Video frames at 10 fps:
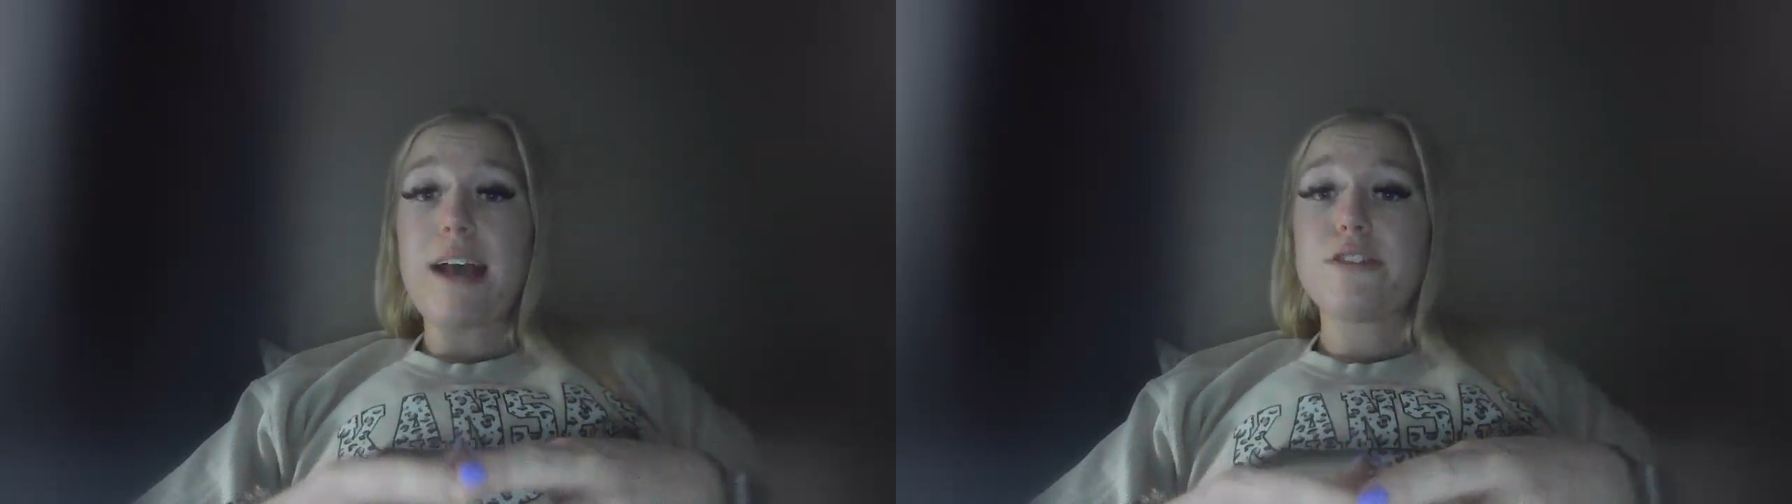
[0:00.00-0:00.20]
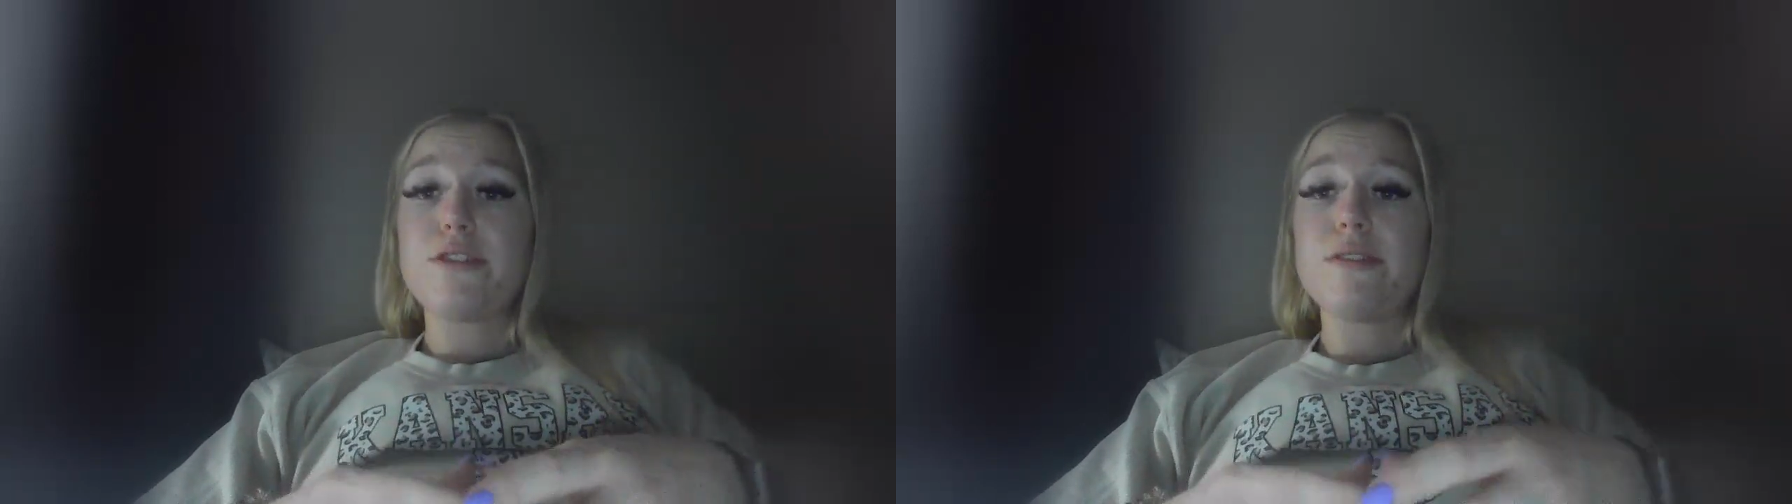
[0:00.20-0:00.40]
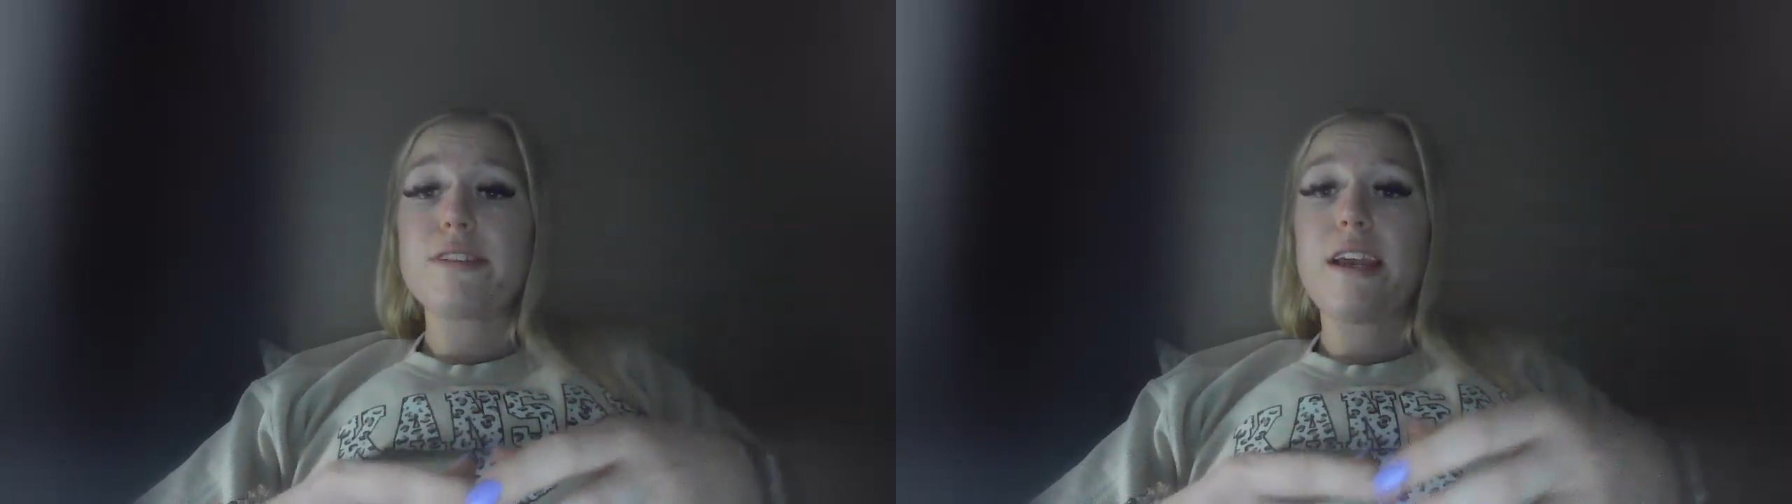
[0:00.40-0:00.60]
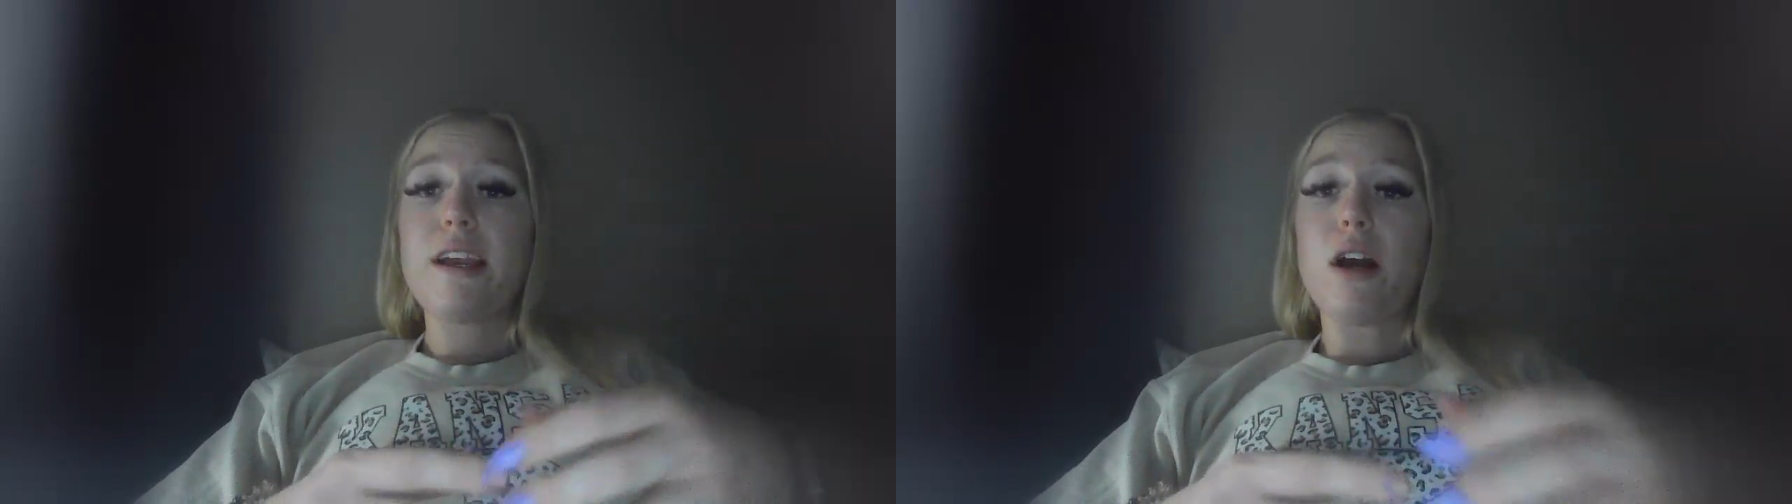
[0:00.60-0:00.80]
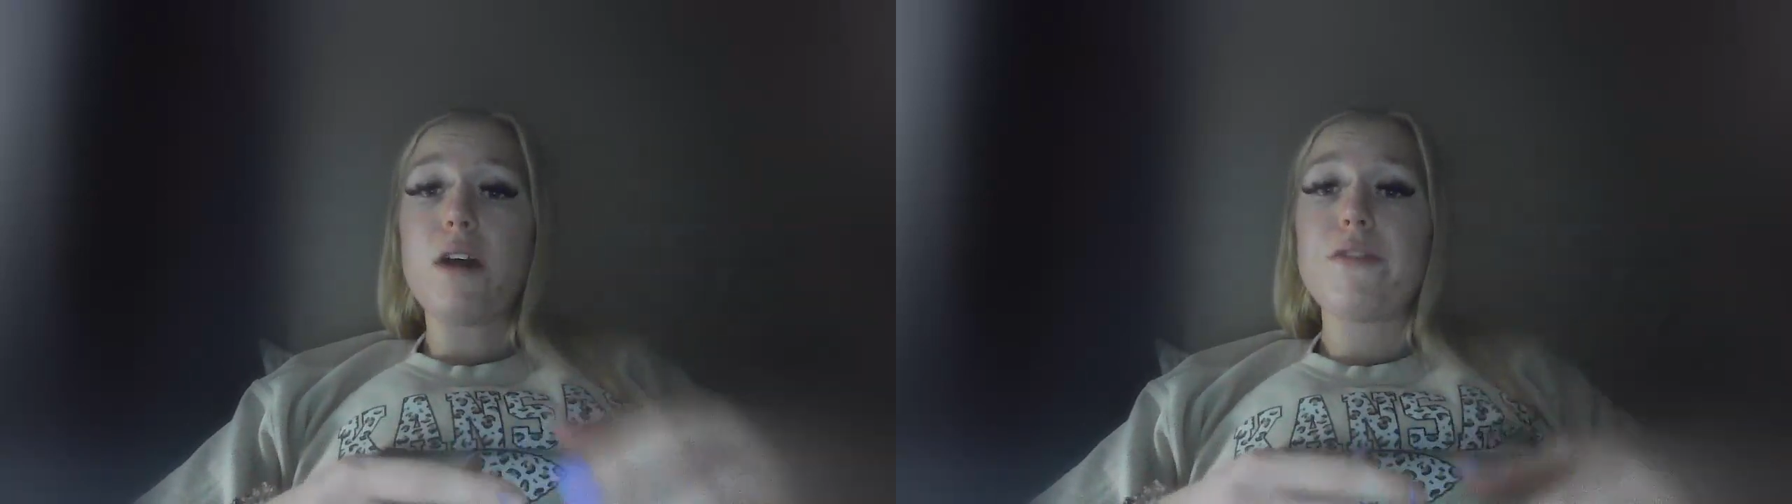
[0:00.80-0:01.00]
as students gain
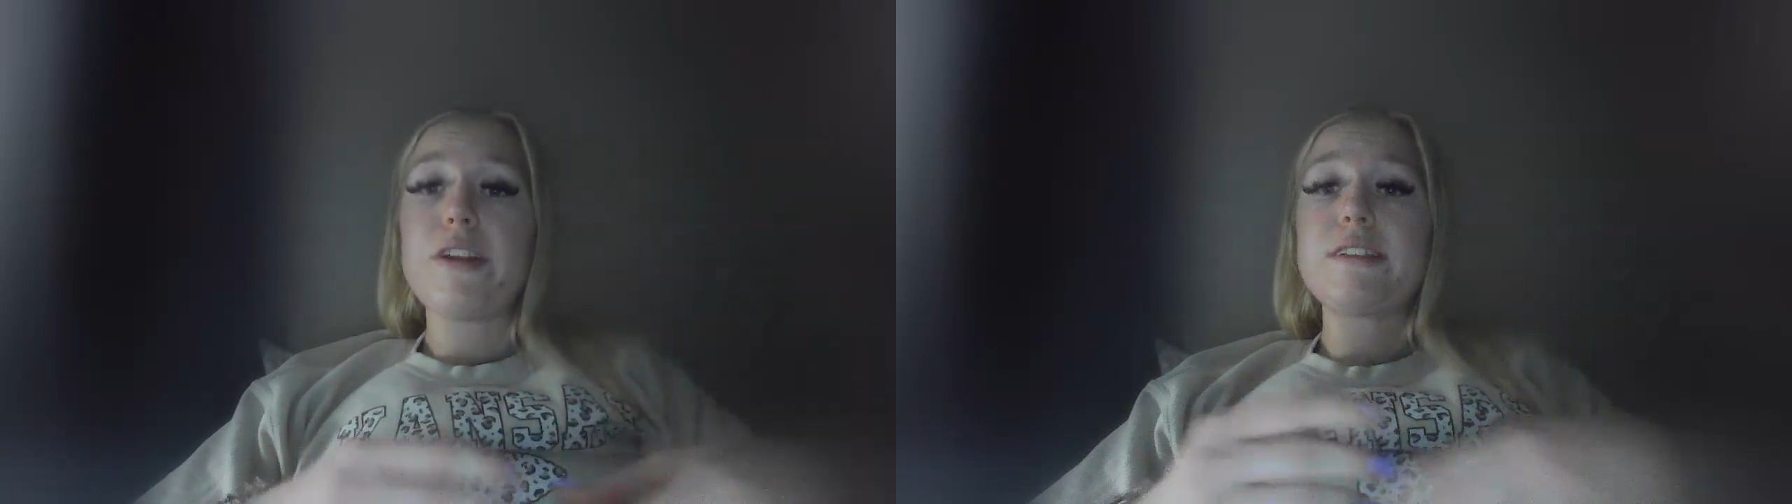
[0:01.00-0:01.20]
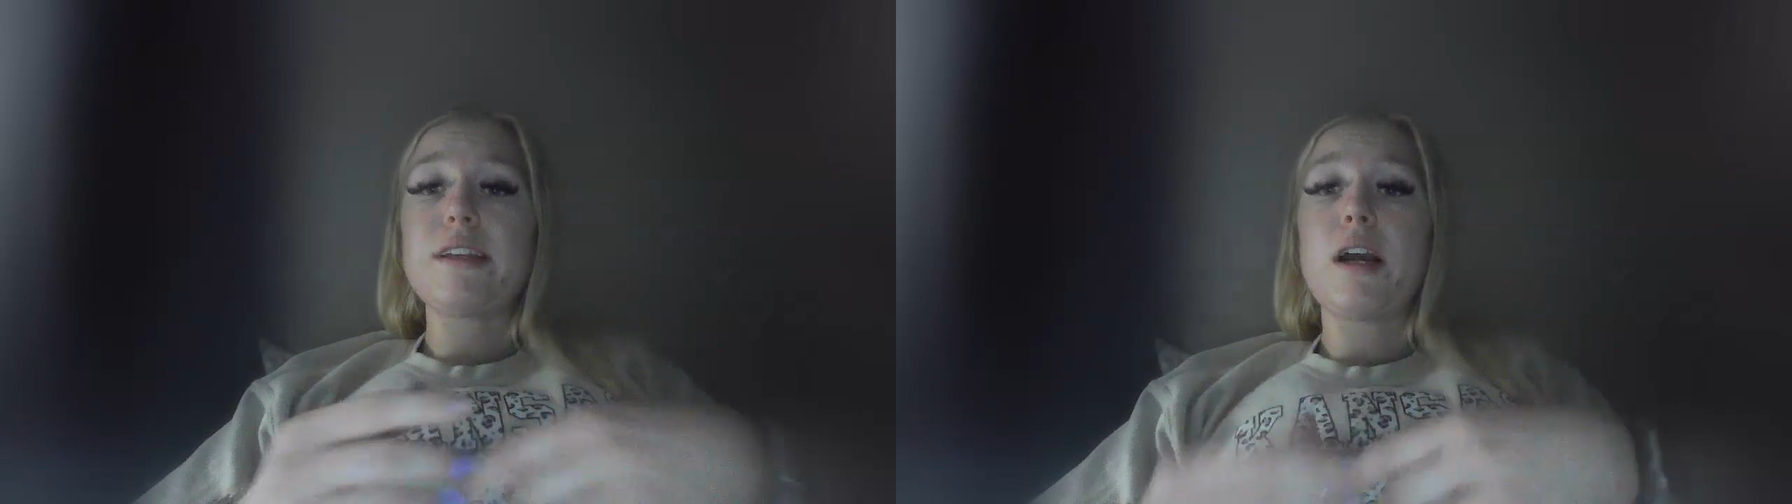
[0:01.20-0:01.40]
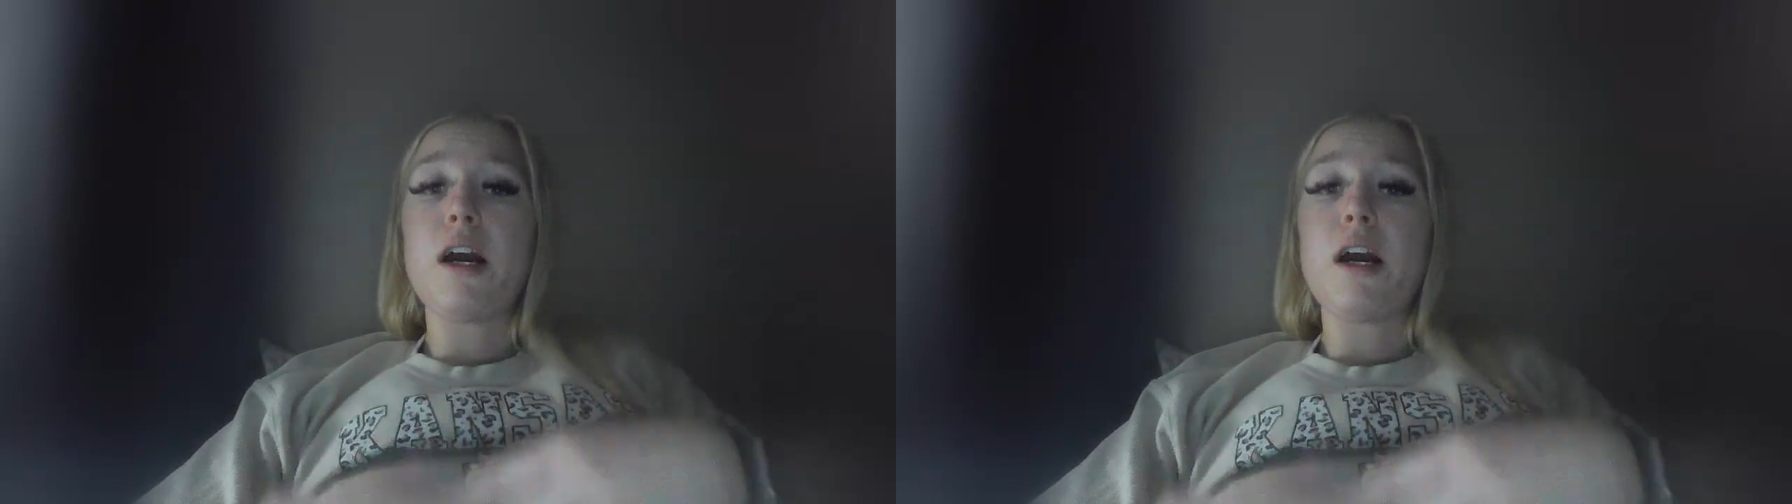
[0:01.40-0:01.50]
confidence and